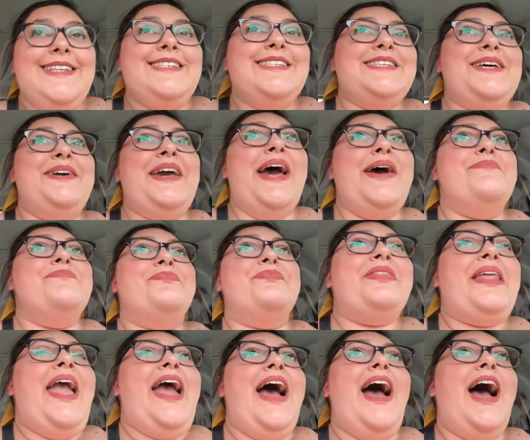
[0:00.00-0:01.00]
So yeah,
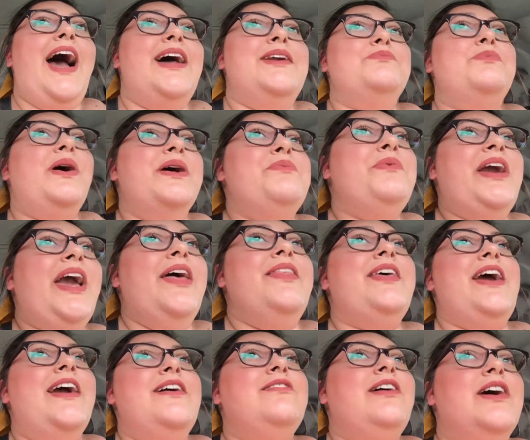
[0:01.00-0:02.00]
and when we get
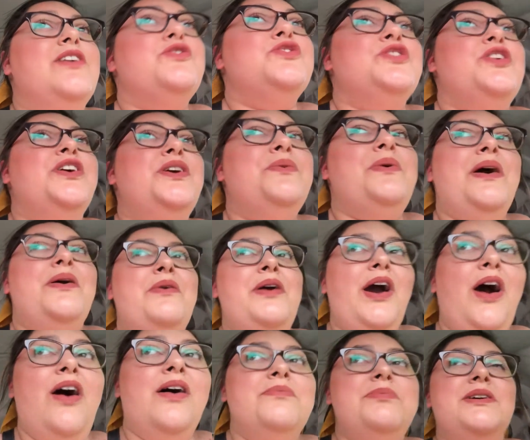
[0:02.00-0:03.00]
there, I'll show you where we
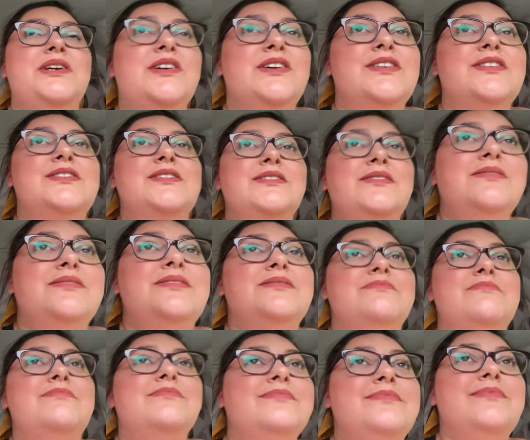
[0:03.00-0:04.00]
are, because
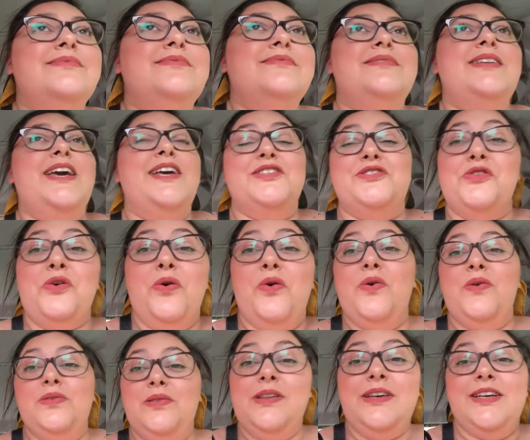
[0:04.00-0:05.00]
it's
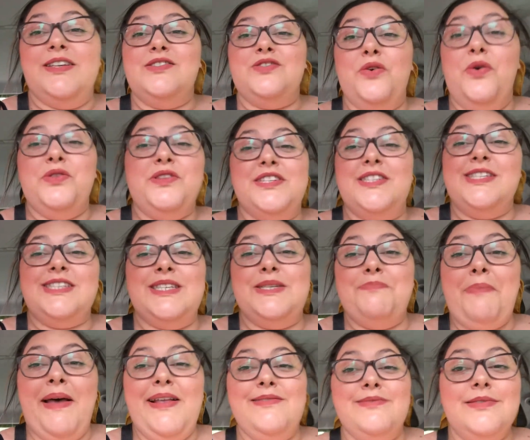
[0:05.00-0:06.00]
all the
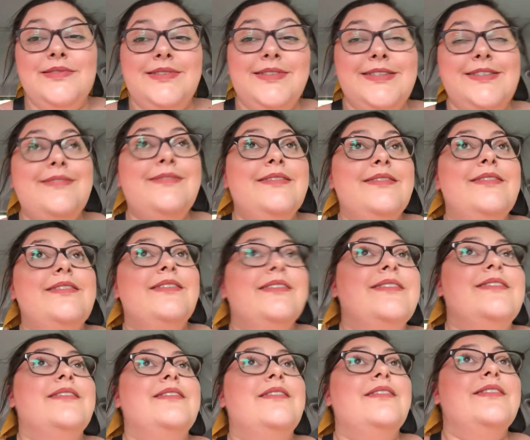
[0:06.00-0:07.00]
suspense.
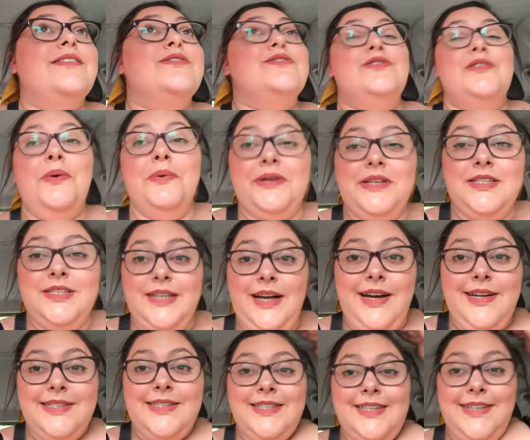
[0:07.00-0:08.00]
So
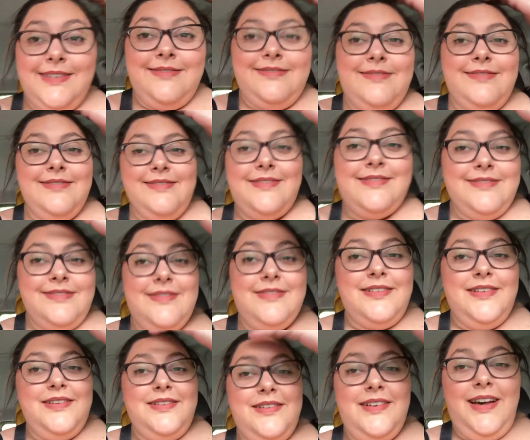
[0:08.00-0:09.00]
exciting.
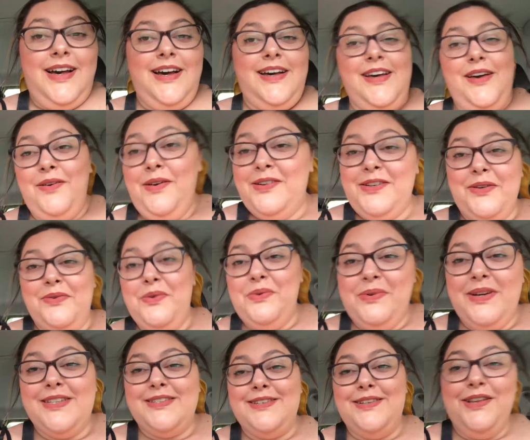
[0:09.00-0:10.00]
Okay, I don't know
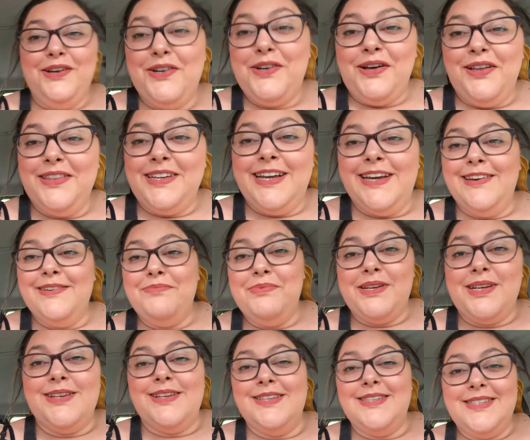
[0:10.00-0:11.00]
where to look on here,
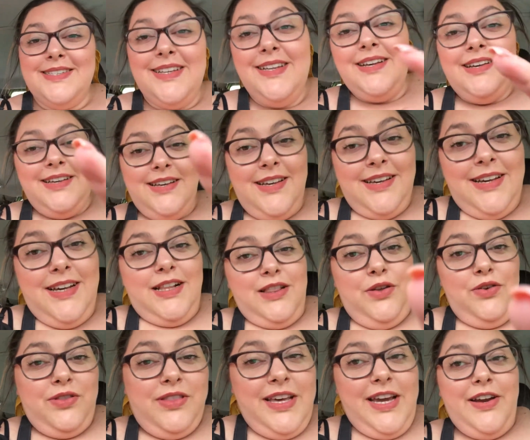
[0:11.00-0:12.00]
because I
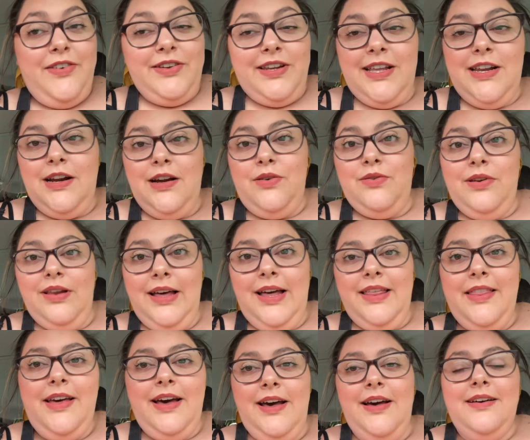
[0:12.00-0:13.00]
look there and then I go
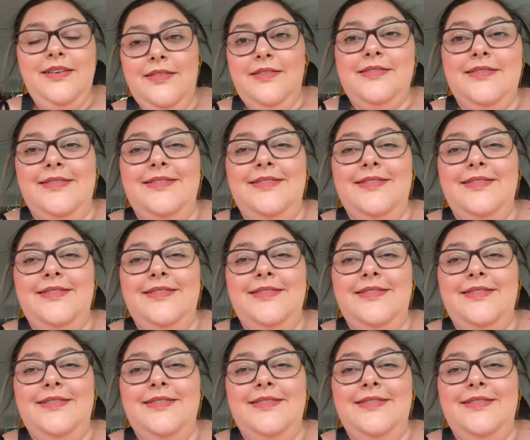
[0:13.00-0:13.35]
like that.